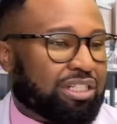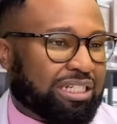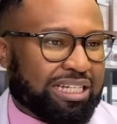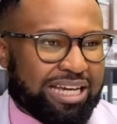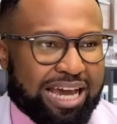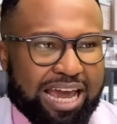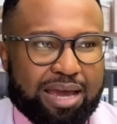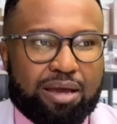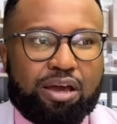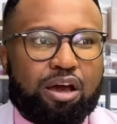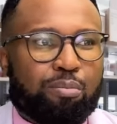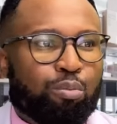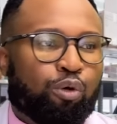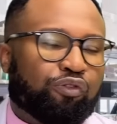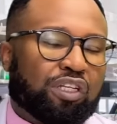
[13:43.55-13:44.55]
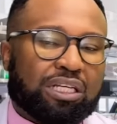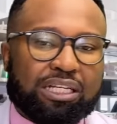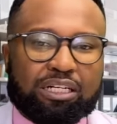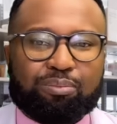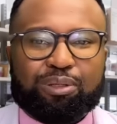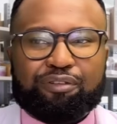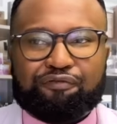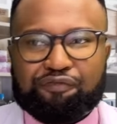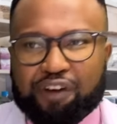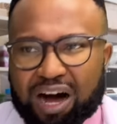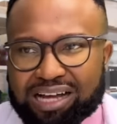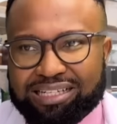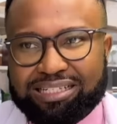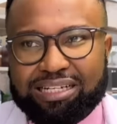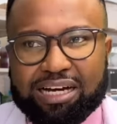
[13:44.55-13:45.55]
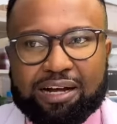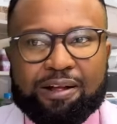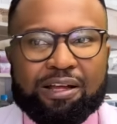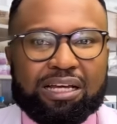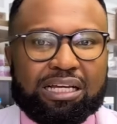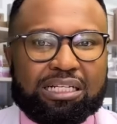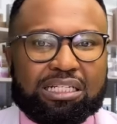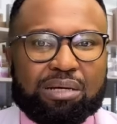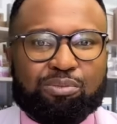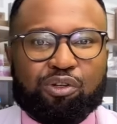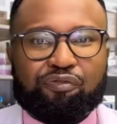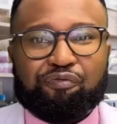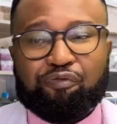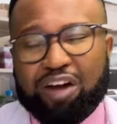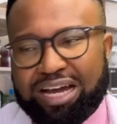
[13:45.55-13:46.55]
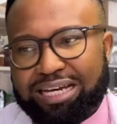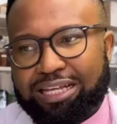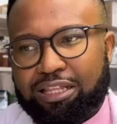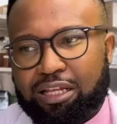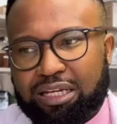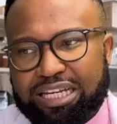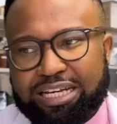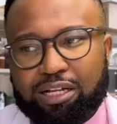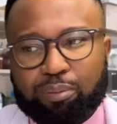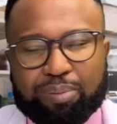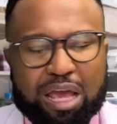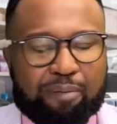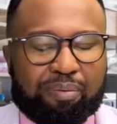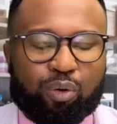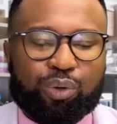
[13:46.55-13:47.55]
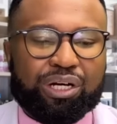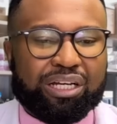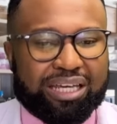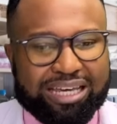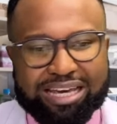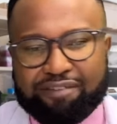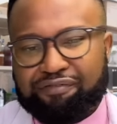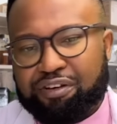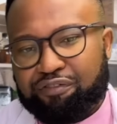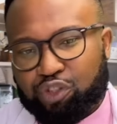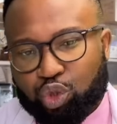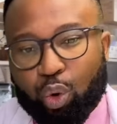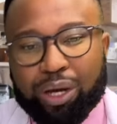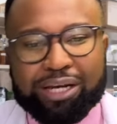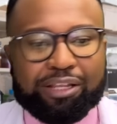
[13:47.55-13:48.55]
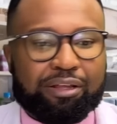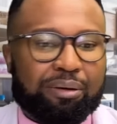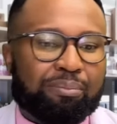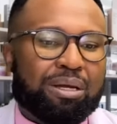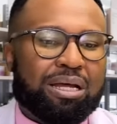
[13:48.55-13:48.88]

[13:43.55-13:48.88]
DA moved a little bit faster in terms of filing the legal paperwork. EFF joined them.